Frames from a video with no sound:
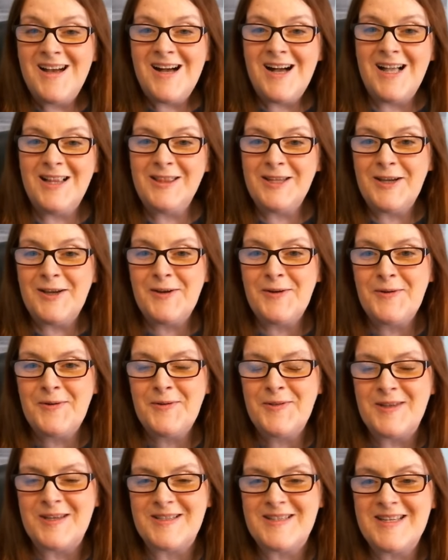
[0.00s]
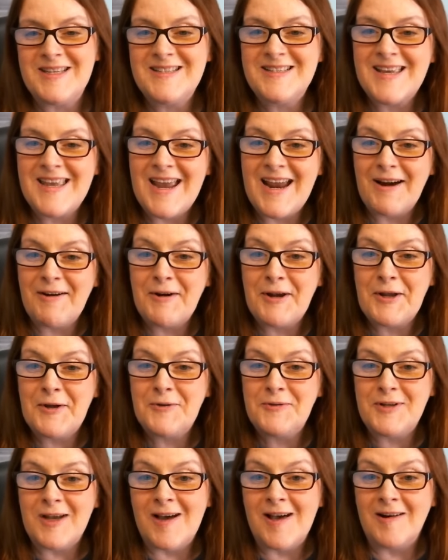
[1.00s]
Hello, this is Carrie
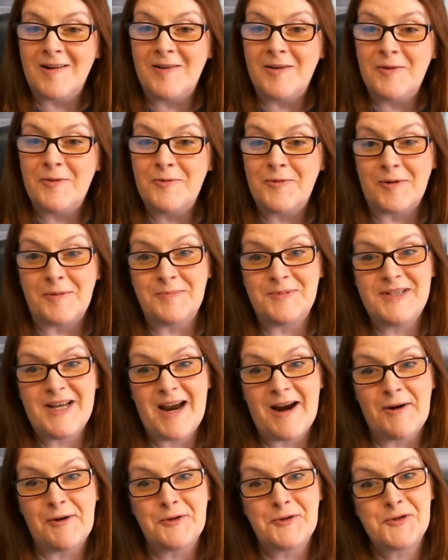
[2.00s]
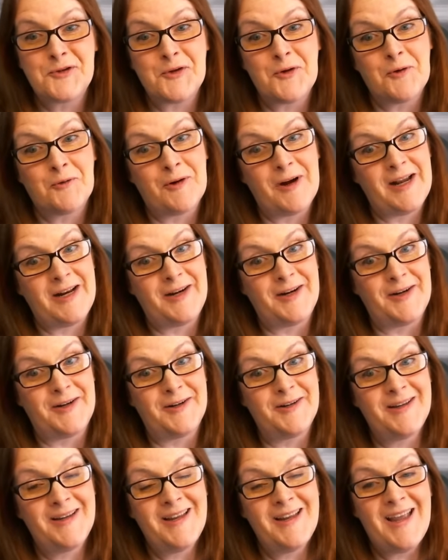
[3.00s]
O'Donnell from Tarot Soul
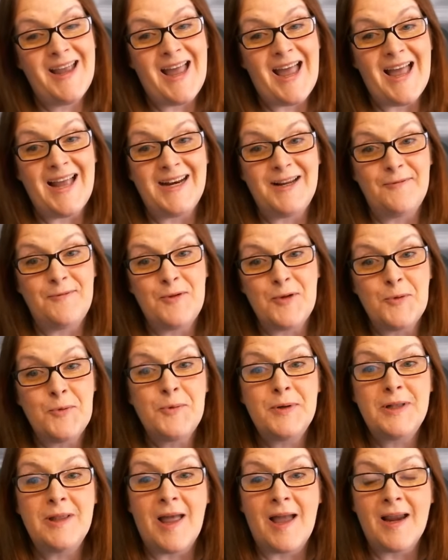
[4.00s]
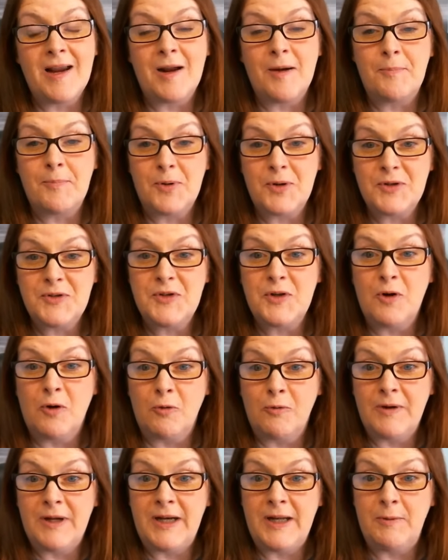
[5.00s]
Writer, and if you would like a personal
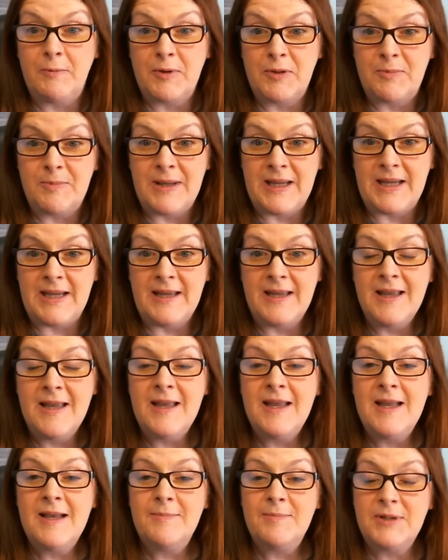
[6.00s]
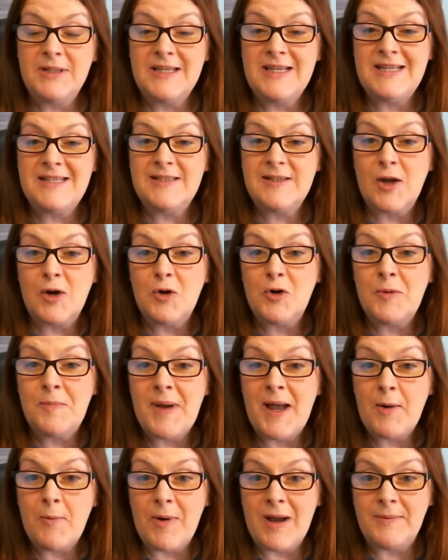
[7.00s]
reading with me, please go to
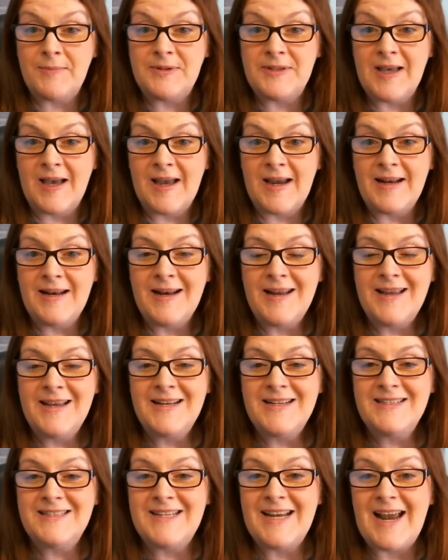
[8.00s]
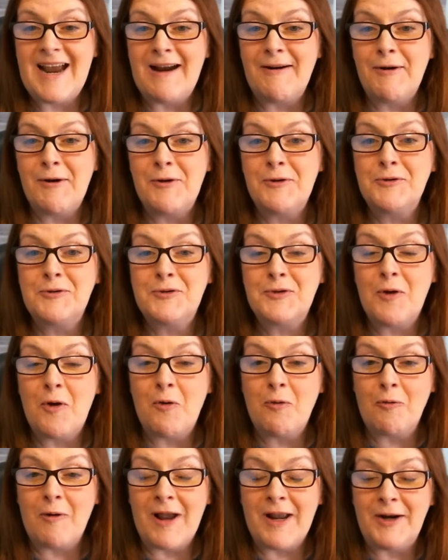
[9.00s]
my website, tarot
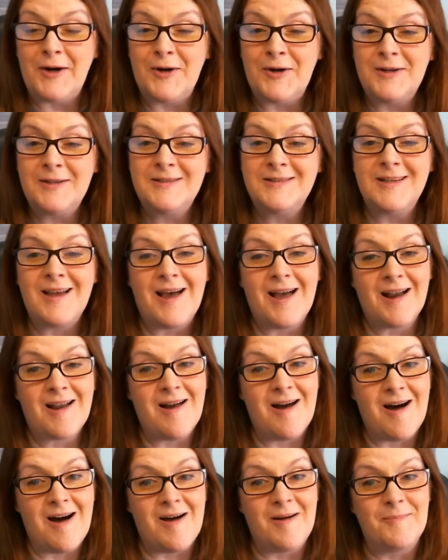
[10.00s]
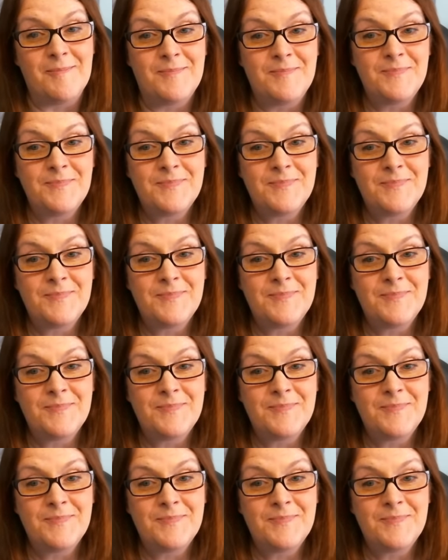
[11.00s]
soul writer dot com,